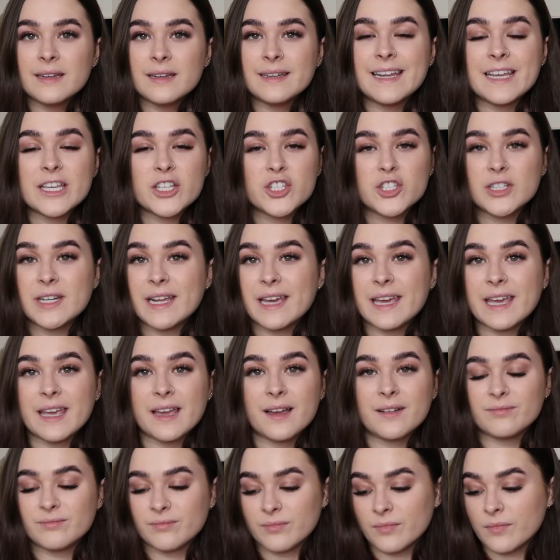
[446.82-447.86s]

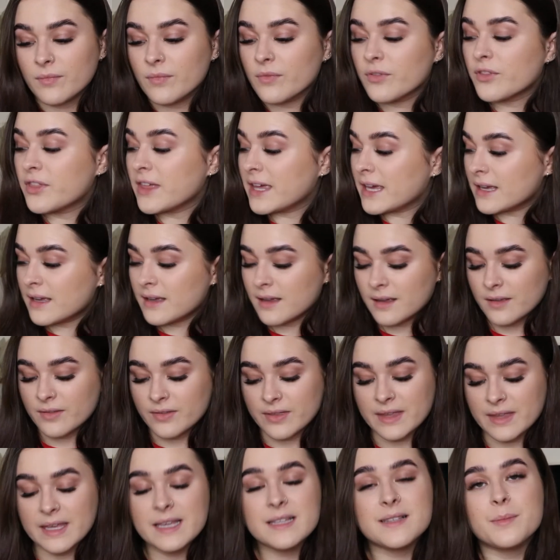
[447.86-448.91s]
Literally
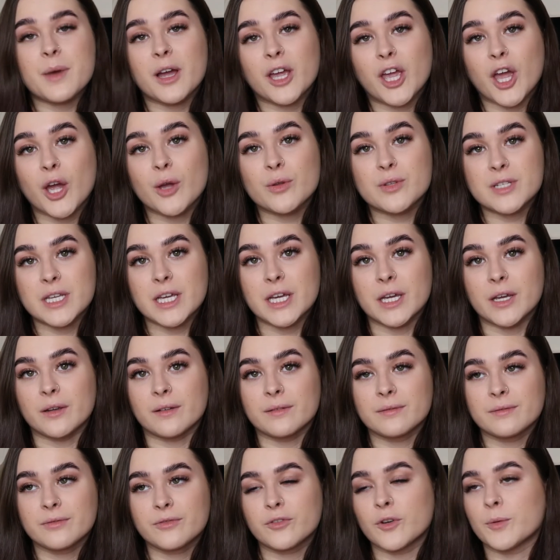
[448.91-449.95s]
these are my
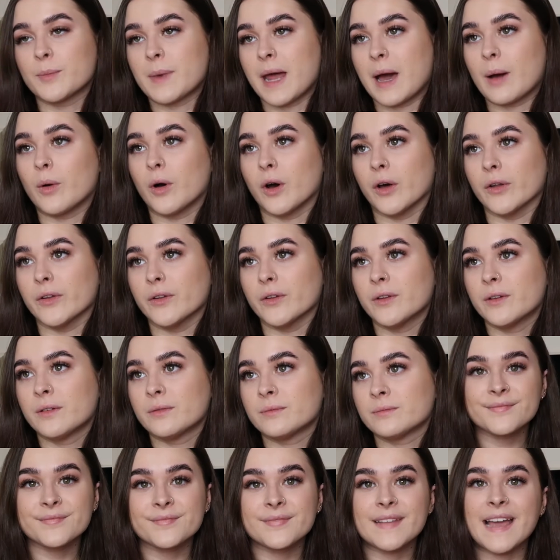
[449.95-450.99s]
go-to from now on.
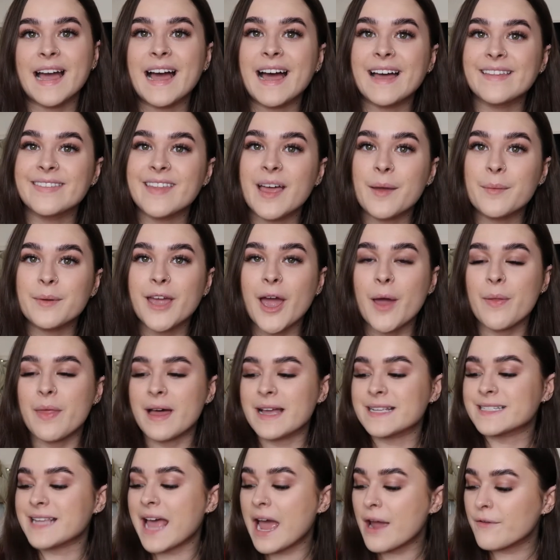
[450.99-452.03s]
And there we go,
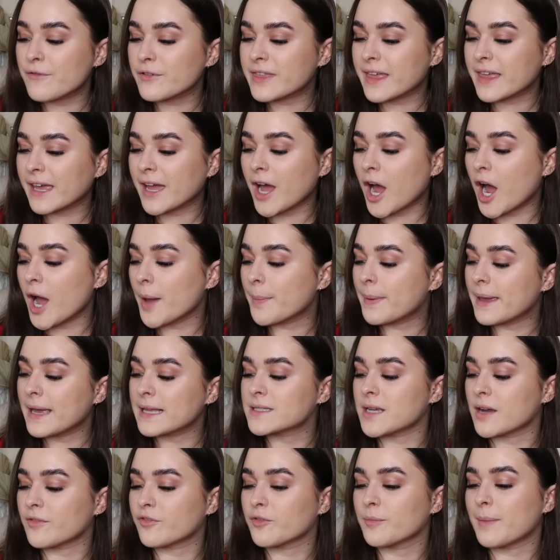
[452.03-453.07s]
that is everything I
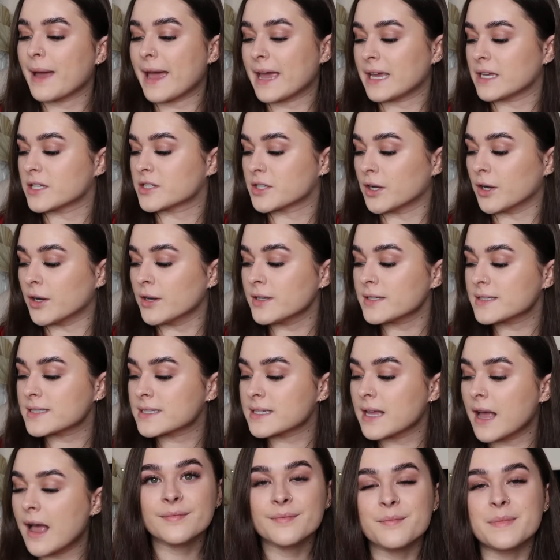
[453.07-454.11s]
picked up from
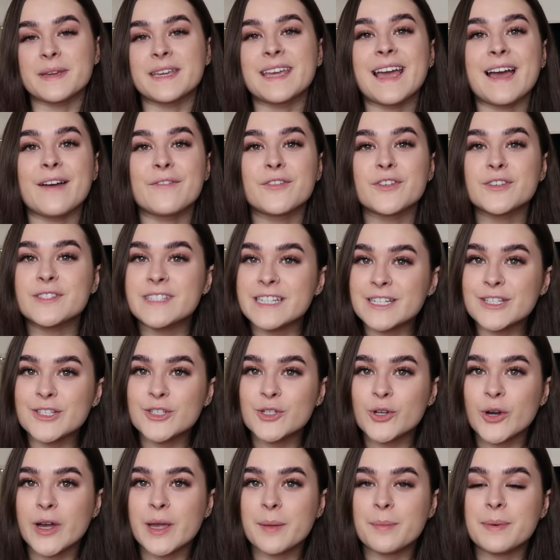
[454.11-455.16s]
ASOS. But yeah, if you did
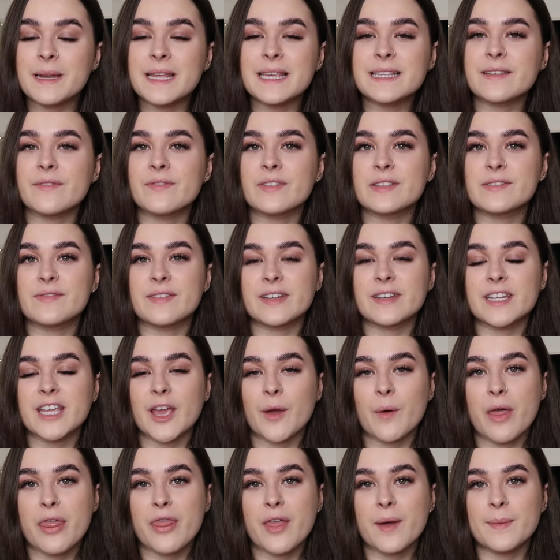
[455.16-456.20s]
enjoy, please give this
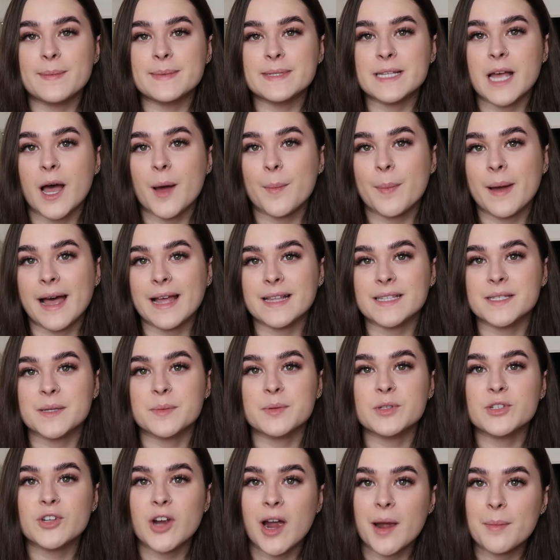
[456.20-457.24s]
video a thumbs up and
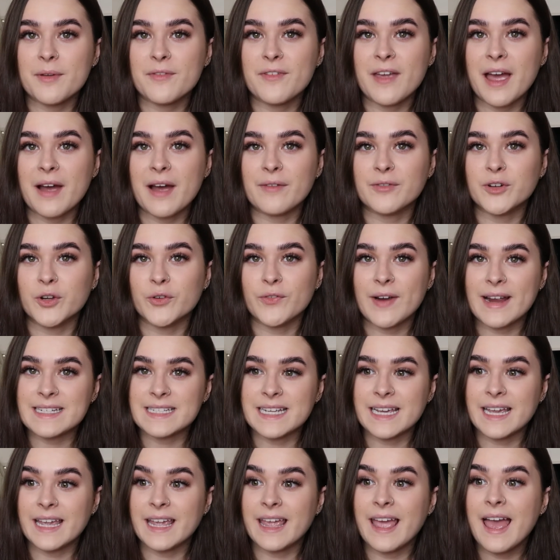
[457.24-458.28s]
subscribe if you haven't
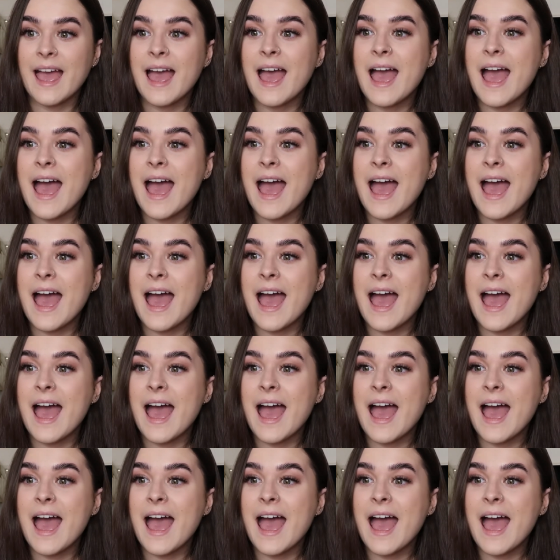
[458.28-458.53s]
already.